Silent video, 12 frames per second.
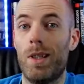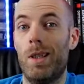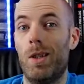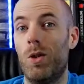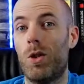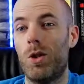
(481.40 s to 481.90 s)

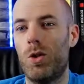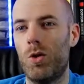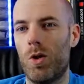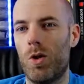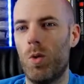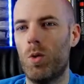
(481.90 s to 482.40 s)
look at your
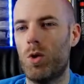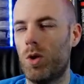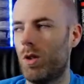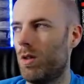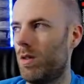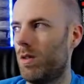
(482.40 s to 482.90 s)

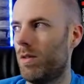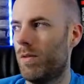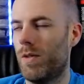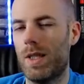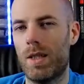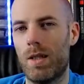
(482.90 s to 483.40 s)
emotional,
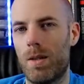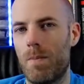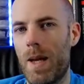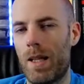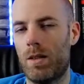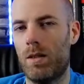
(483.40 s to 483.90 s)
physical, and
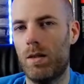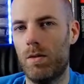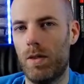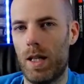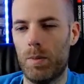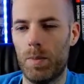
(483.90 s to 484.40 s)
mental
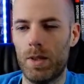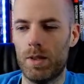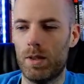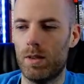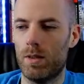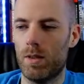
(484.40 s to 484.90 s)

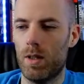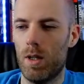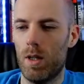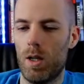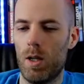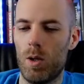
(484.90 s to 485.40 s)
development.
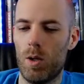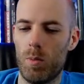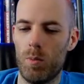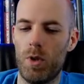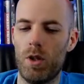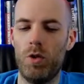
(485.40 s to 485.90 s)

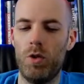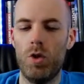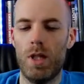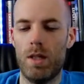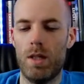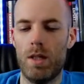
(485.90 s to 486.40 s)
But if you
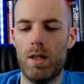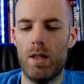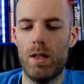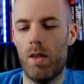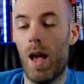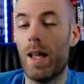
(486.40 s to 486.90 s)
did
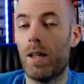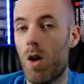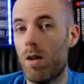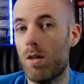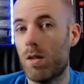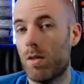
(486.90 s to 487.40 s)
that
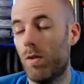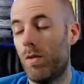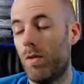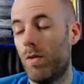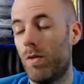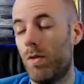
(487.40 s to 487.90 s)
hard
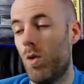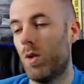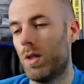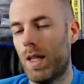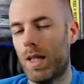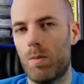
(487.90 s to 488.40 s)
for
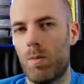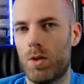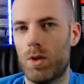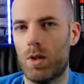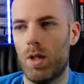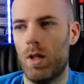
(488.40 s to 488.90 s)
6
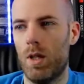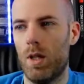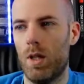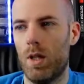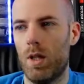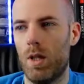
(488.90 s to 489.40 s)
months,
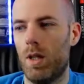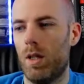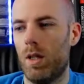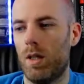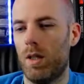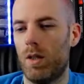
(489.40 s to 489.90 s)

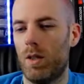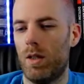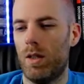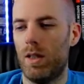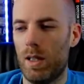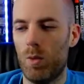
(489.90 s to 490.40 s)

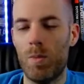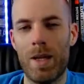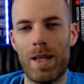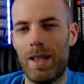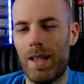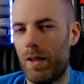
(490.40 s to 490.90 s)
it would
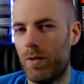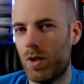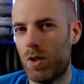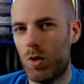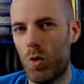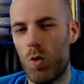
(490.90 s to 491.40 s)
make life
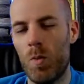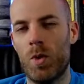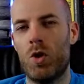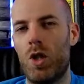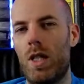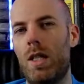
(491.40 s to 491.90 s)
so
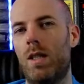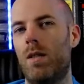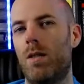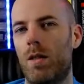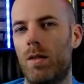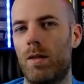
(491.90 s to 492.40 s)
much
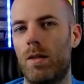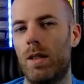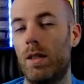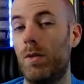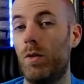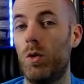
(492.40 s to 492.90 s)
easier
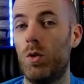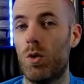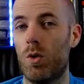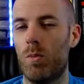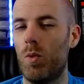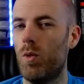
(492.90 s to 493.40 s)
in the
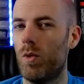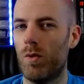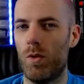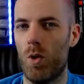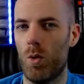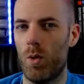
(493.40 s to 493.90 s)
future. Moving
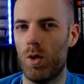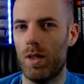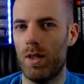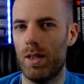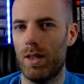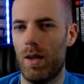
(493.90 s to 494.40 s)
forward,
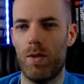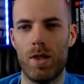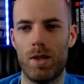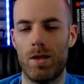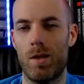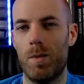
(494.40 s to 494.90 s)

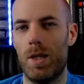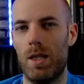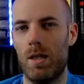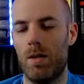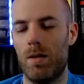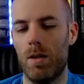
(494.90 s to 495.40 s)
everything's going to be
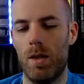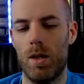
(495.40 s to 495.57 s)
easier.